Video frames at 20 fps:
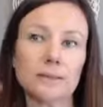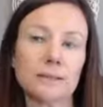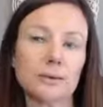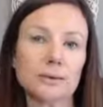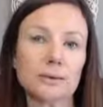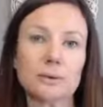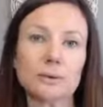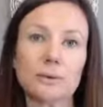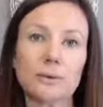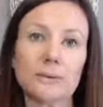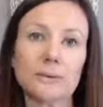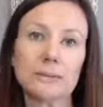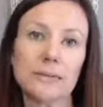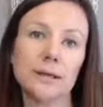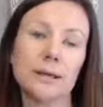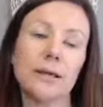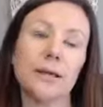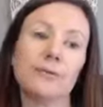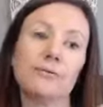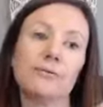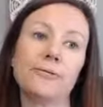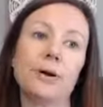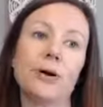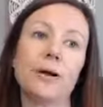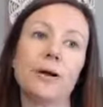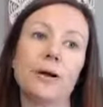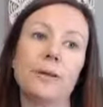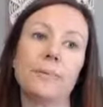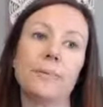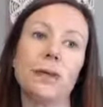They're sourcing it
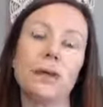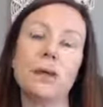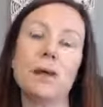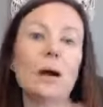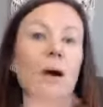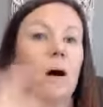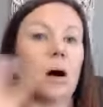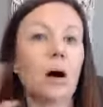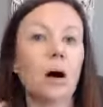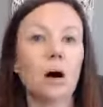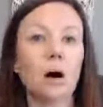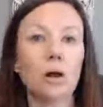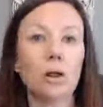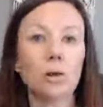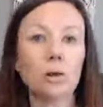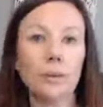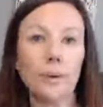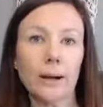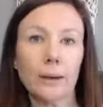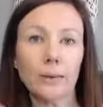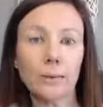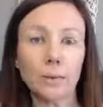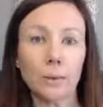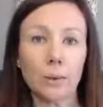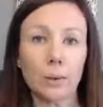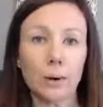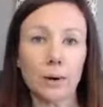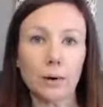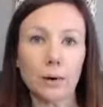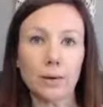from all around the
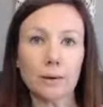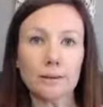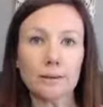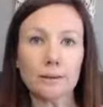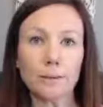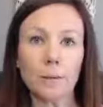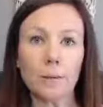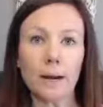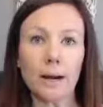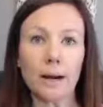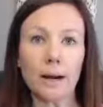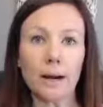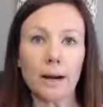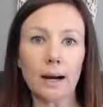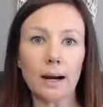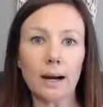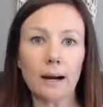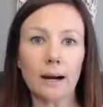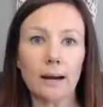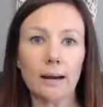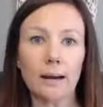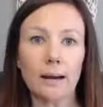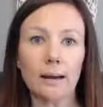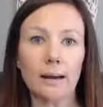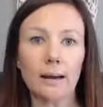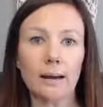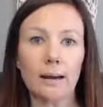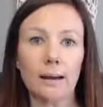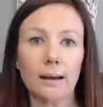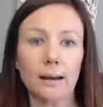world where
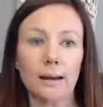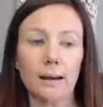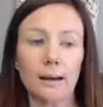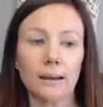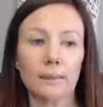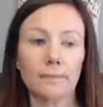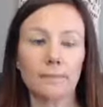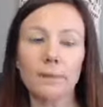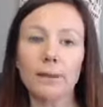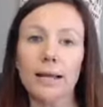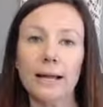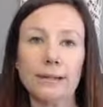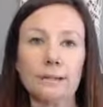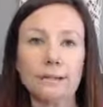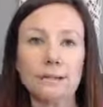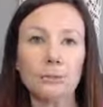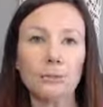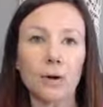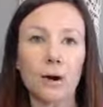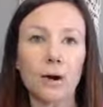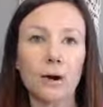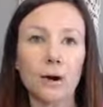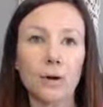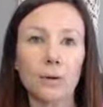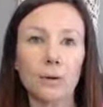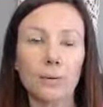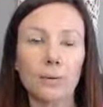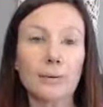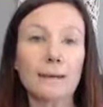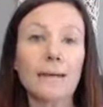plants
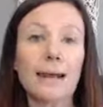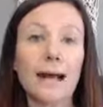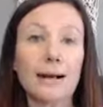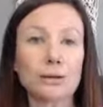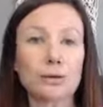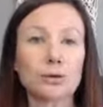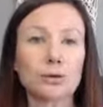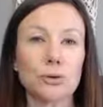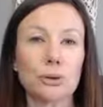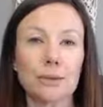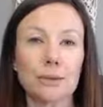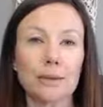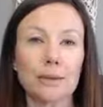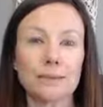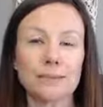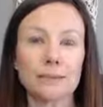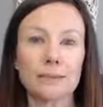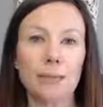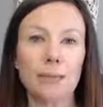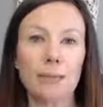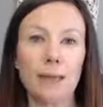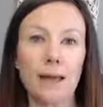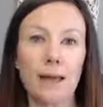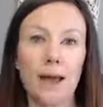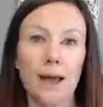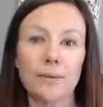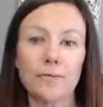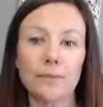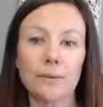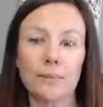grow naturally. That's when they
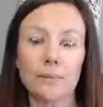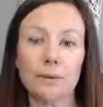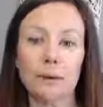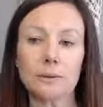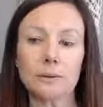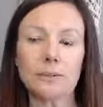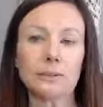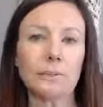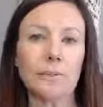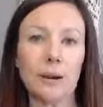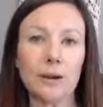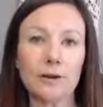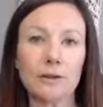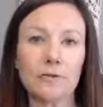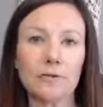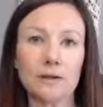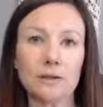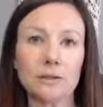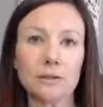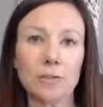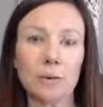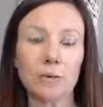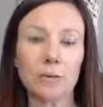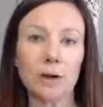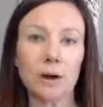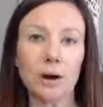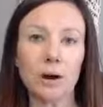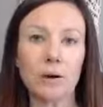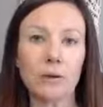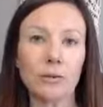have the most benefits, when
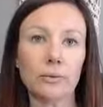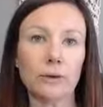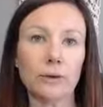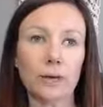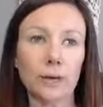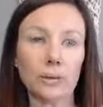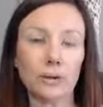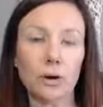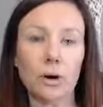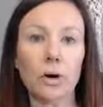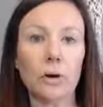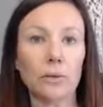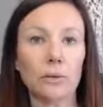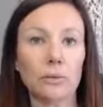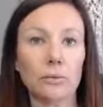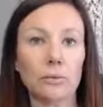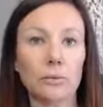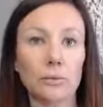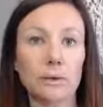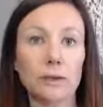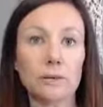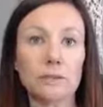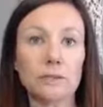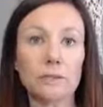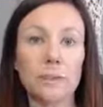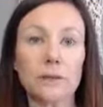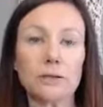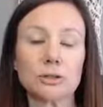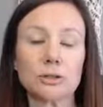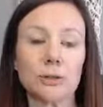they're in their own,
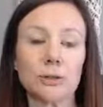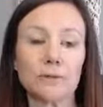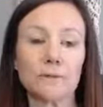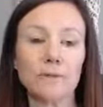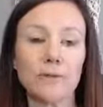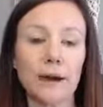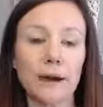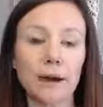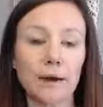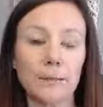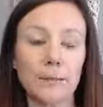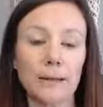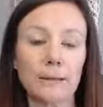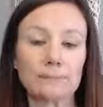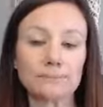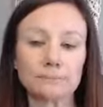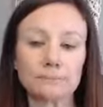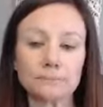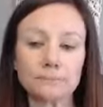special environment.